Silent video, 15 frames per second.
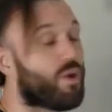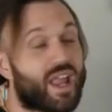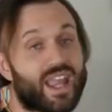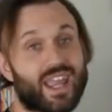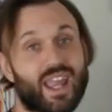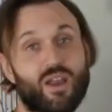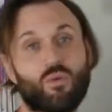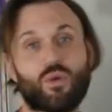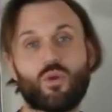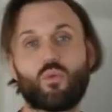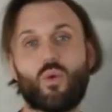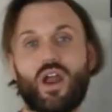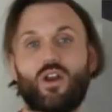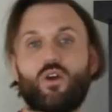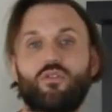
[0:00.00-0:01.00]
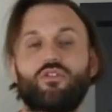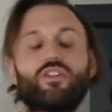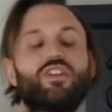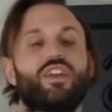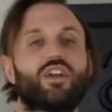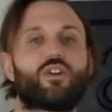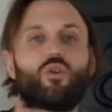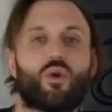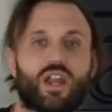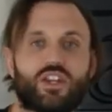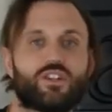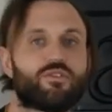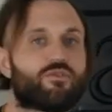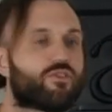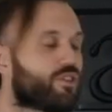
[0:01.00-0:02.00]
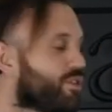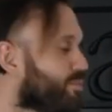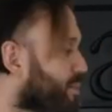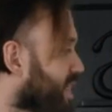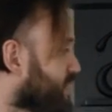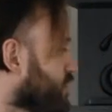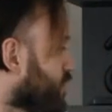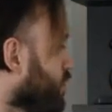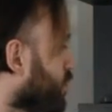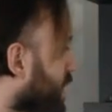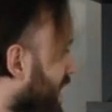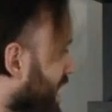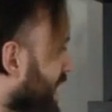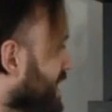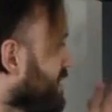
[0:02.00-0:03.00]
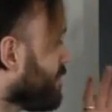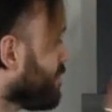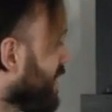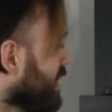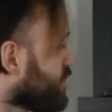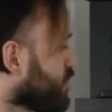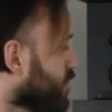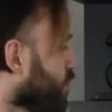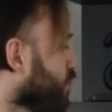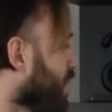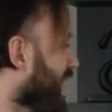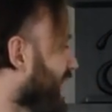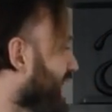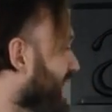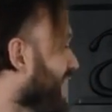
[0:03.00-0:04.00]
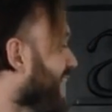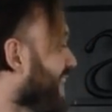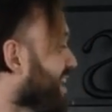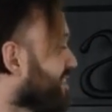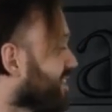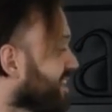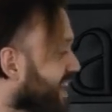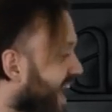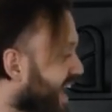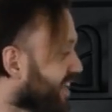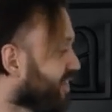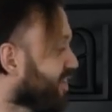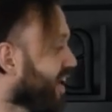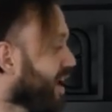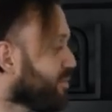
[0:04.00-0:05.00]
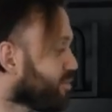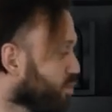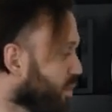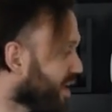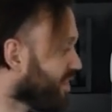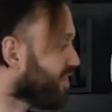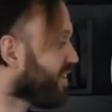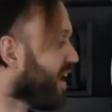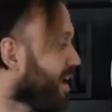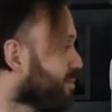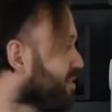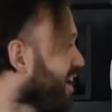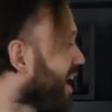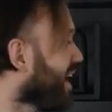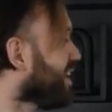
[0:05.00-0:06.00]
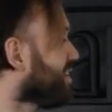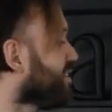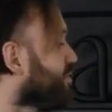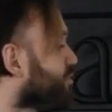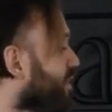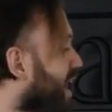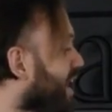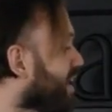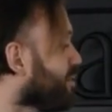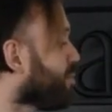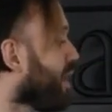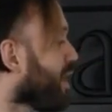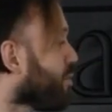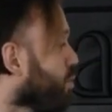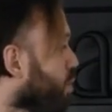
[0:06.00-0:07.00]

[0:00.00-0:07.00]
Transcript: weight, and we went over the equation for dimensional weight. And dimensional weight is length times width times height divided by